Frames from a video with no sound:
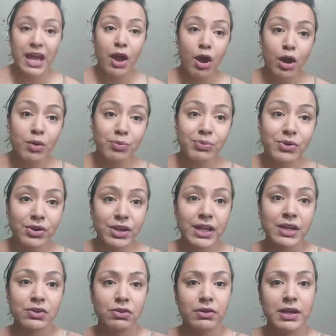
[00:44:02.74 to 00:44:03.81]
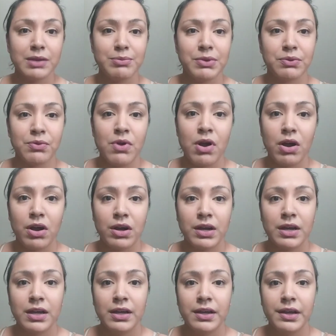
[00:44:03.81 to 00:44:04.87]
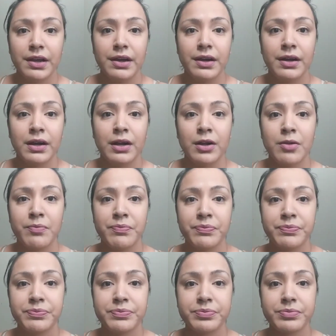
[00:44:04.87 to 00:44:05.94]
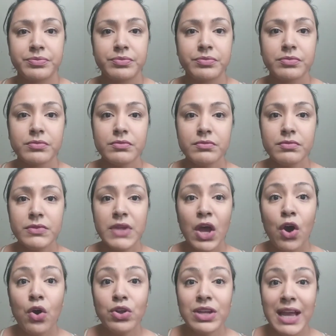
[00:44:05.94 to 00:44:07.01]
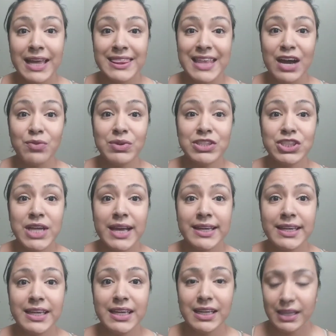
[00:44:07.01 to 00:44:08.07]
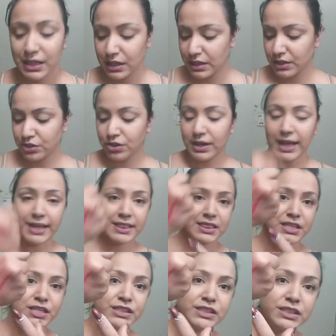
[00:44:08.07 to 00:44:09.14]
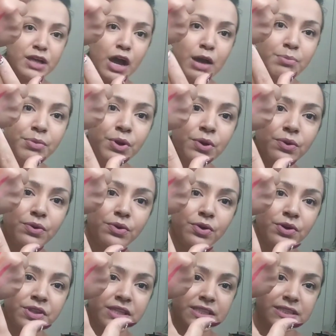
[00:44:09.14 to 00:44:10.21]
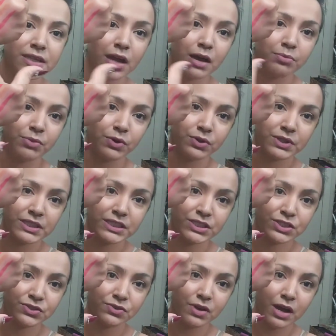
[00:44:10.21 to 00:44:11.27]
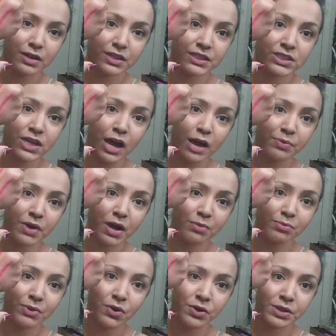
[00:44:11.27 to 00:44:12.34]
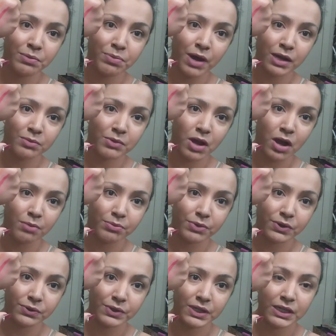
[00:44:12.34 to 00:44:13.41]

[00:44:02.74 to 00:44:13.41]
are pretty, don't get me wrong. Um, oh, you like that one, Jackie? You like this combo or this combo? This two, com- the top combo or the bottom combo?